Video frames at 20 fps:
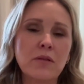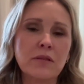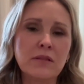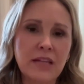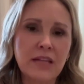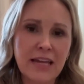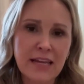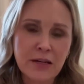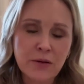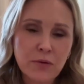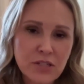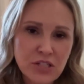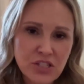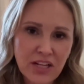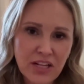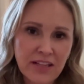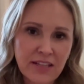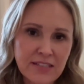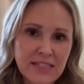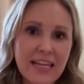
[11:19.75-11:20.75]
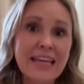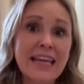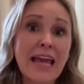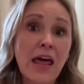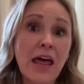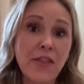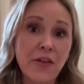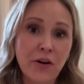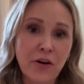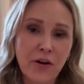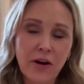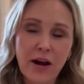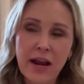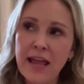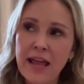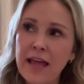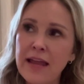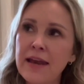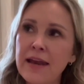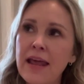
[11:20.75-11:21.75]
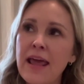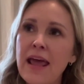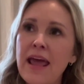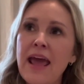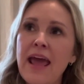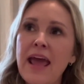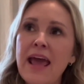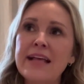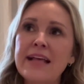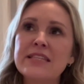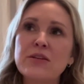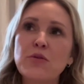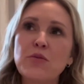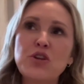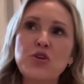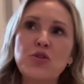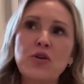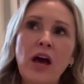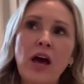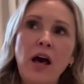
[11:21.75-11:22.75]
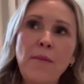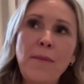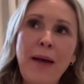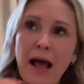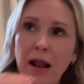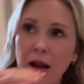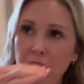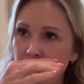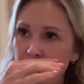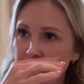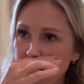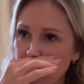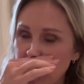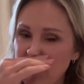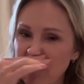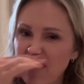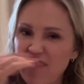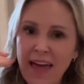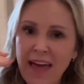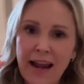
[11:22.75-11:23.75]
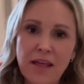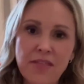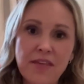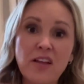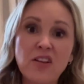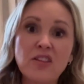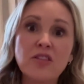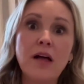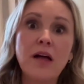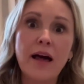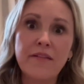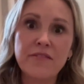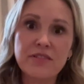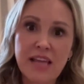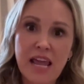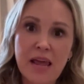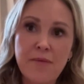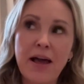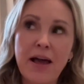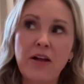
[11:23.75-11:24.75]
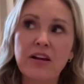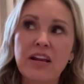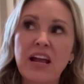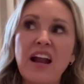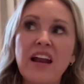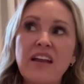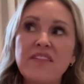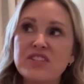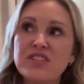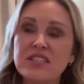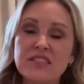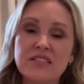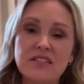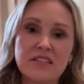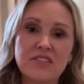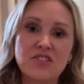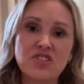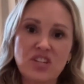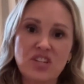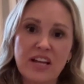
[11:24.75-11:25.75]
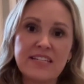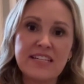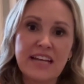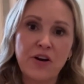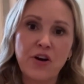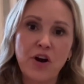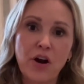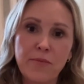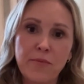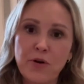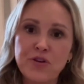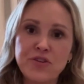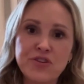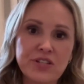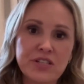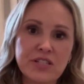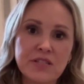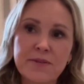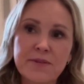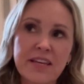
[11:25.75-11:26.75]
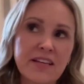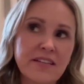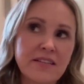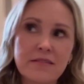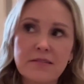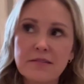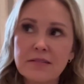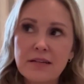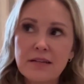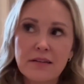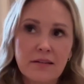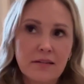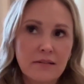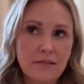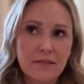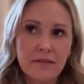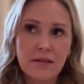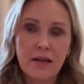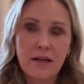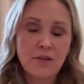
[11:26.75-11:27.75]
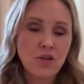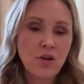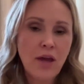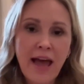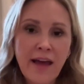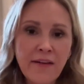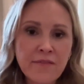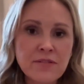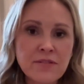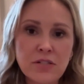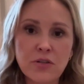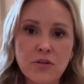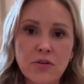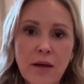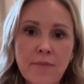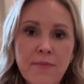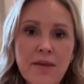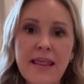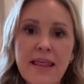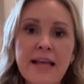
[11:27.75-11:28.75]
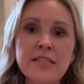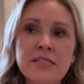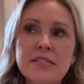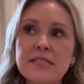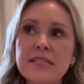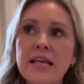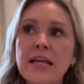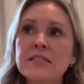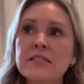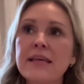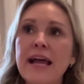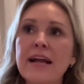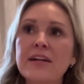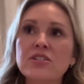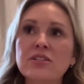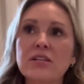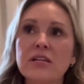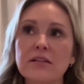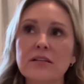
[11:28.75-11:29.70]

languishing, like, together. And so when you come out eventually of that, I think a lot of us came out and kind of just shut down our emotions, because you have to. I mean, that's actually